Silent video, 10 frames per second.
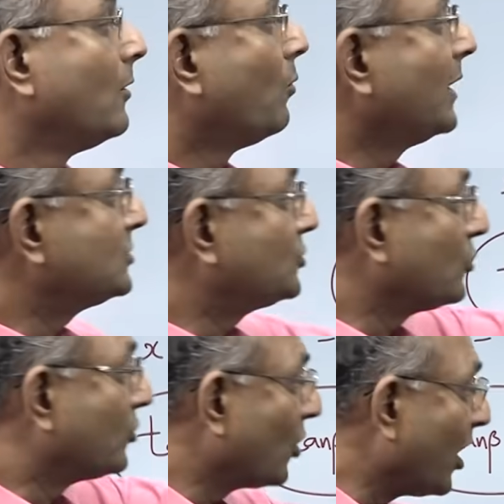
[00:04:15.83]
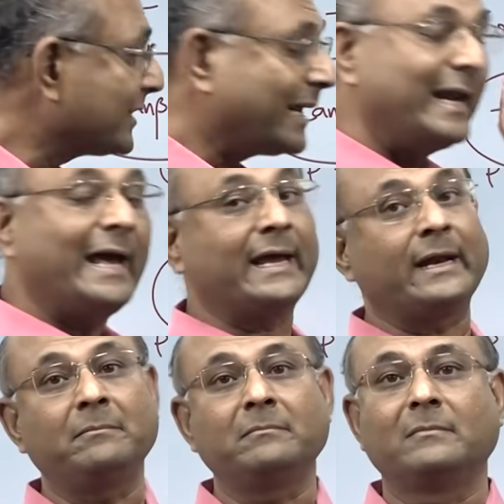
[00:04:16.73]
Once you draw the
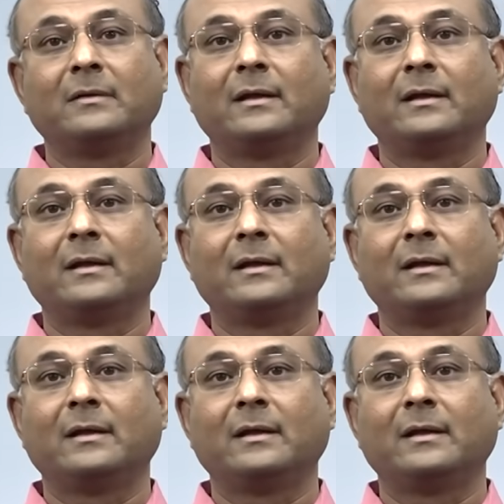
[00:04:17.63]
diagram,